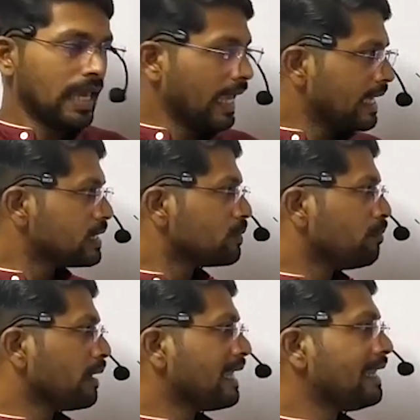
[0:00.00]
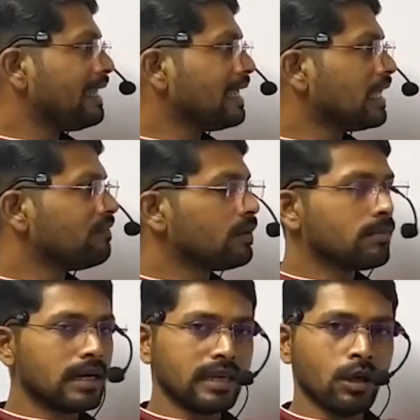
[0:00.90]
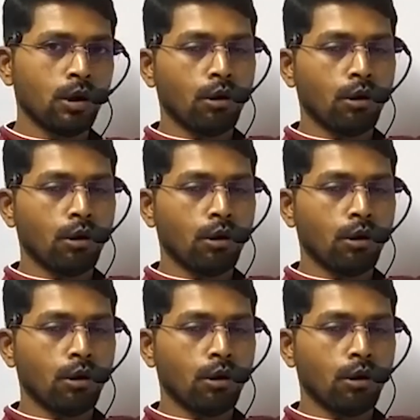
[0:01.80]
is mainly given by